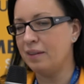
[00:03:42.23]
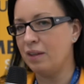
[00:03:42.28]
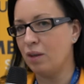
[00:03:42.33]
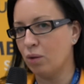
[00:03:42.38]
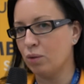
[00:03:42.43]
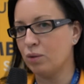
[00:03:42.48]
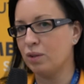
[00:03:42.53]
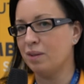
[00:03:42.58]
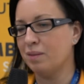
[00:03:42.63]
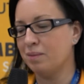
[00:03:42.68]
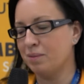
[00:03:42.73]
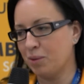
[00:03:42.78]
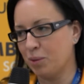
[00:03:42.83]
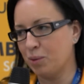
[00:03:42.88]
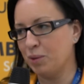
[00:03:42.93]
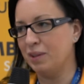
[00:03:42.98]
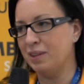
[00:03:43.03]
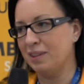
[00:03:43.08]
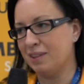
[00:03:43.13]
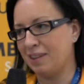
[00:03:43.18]
the autumn
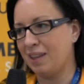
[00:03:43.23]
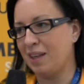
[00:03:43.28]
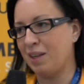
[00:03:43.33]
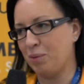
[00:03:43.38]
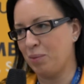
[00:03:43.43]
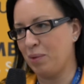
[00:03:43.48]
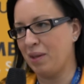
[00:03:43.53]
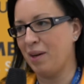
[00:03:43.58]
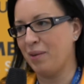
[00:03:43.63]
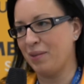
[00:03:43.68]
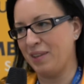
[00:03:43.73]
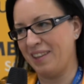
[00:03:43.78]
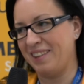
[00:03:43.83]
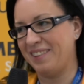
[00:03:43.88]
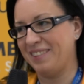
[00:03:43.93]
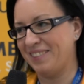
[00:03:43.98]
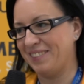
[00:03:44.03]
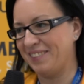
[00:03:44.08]
couldn't start without it.